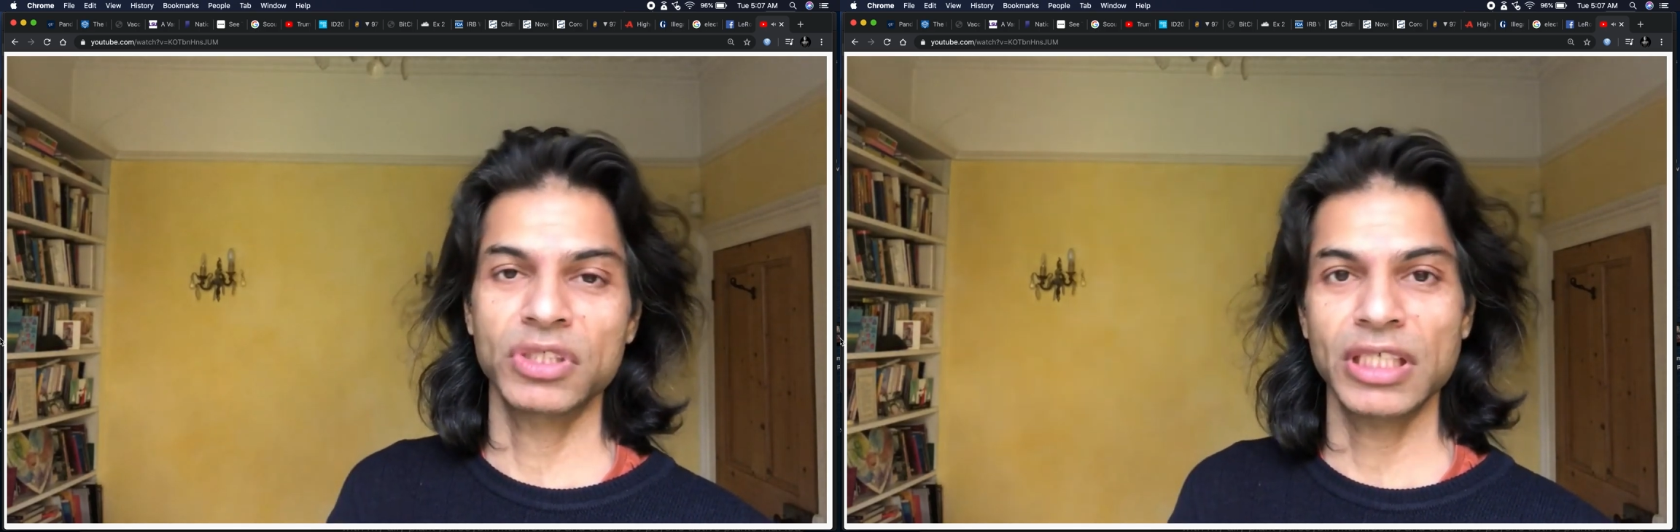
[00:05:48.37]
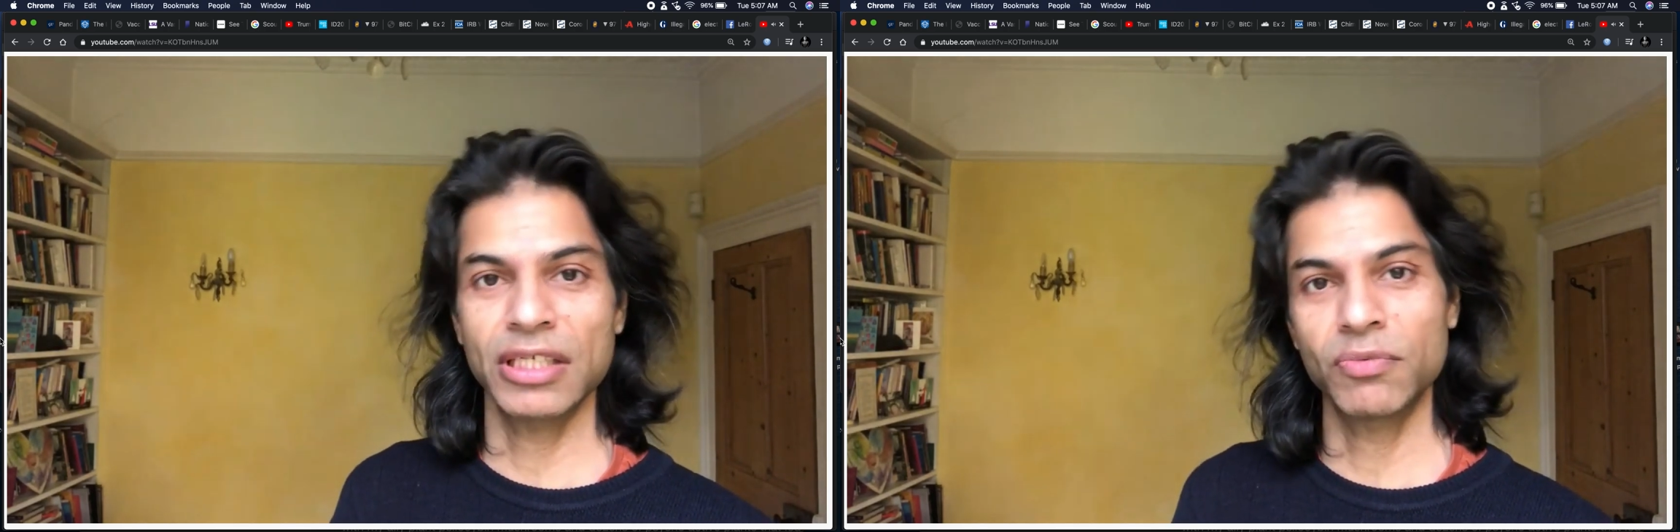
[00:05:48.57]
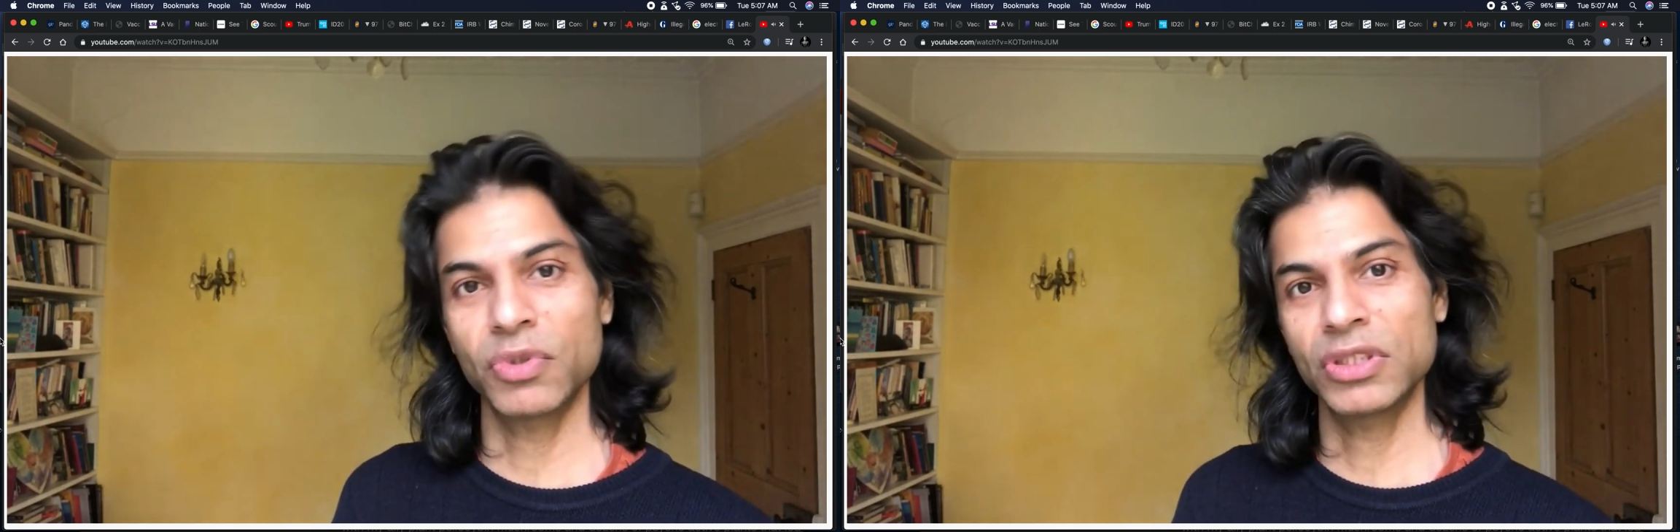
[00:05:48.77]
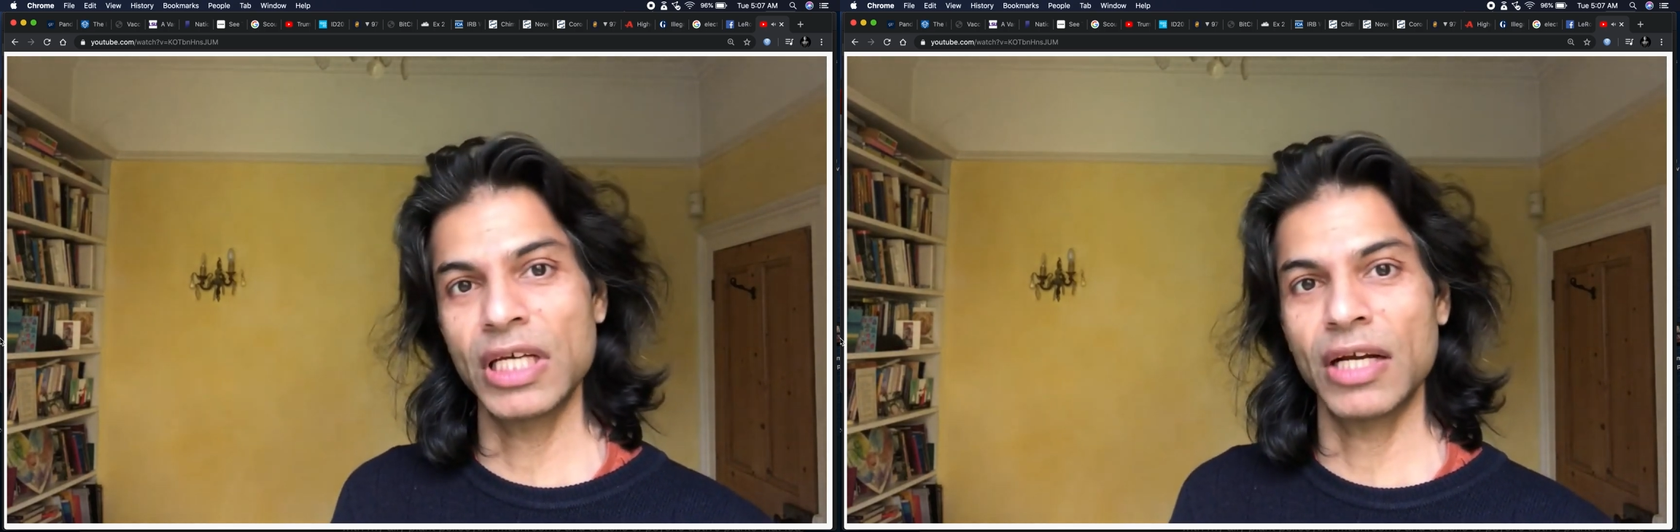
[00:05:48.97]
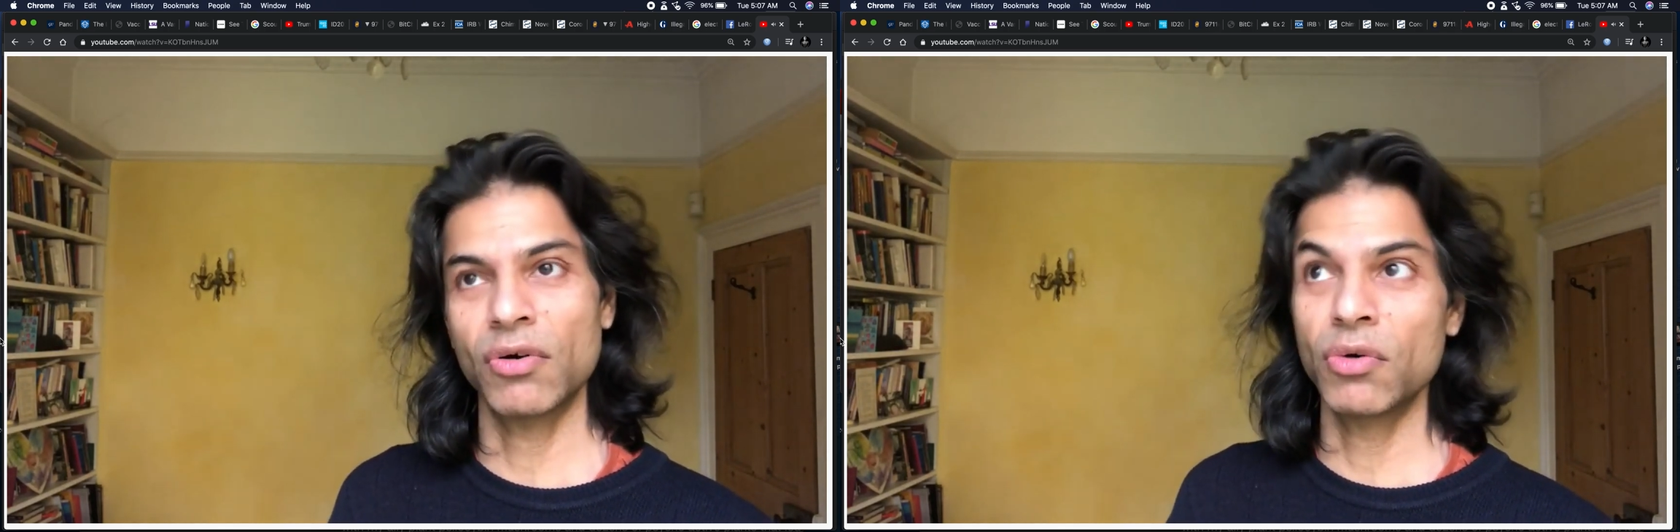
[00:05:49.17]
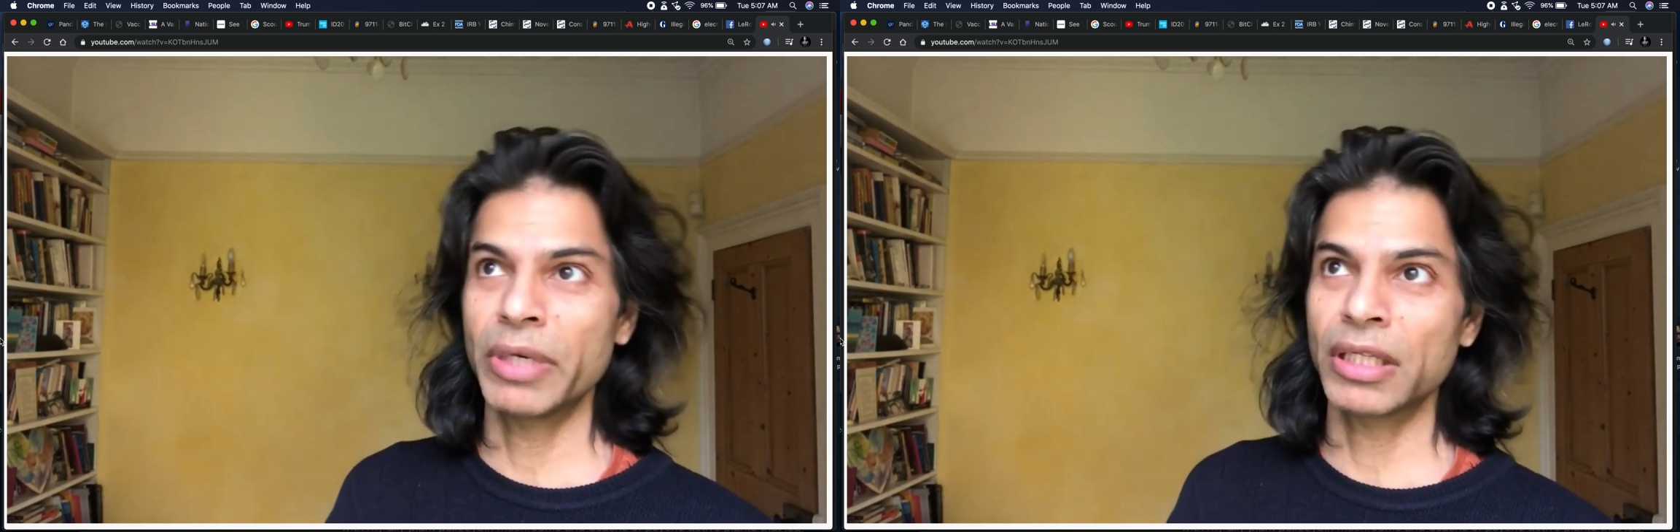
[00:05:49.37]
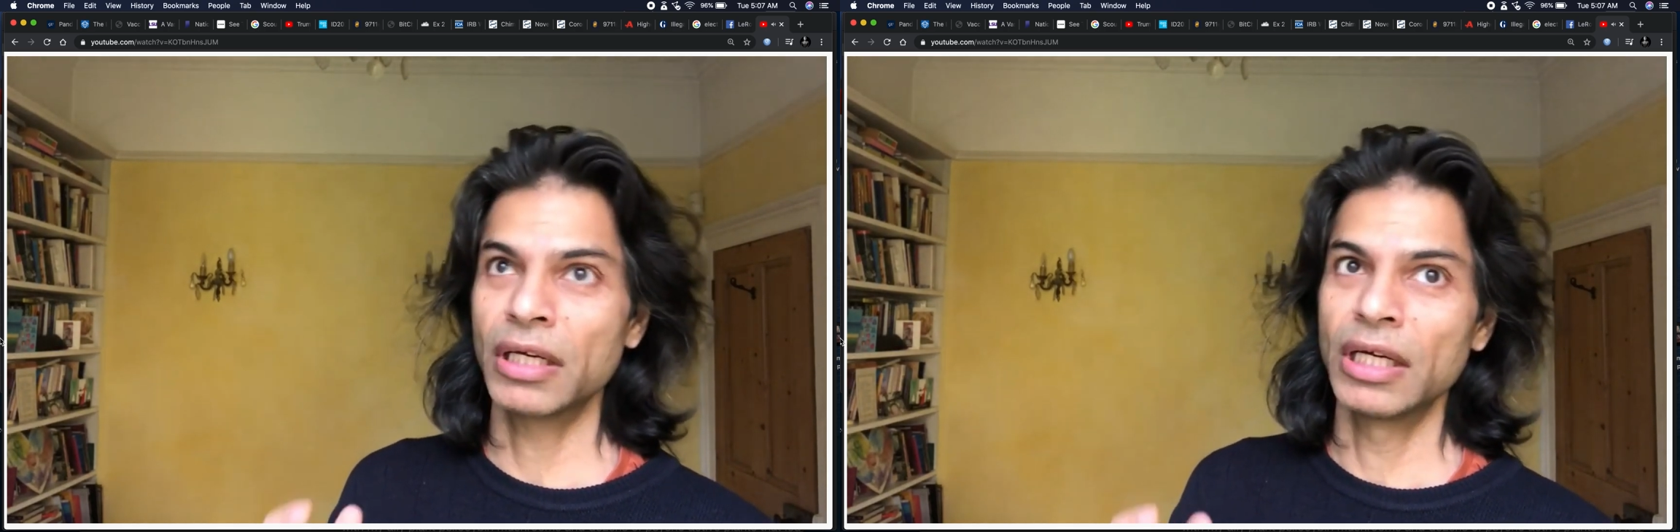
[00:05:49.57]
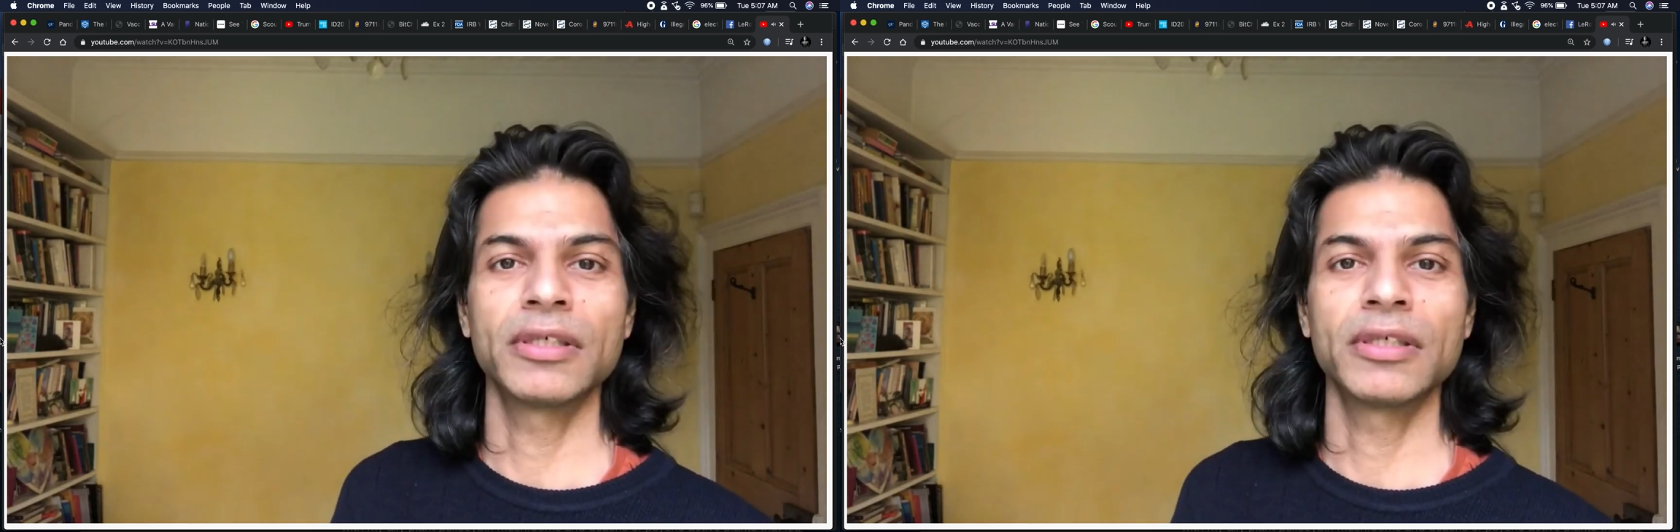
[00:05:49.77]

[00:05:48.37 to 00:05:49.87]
said it was there. Oh, but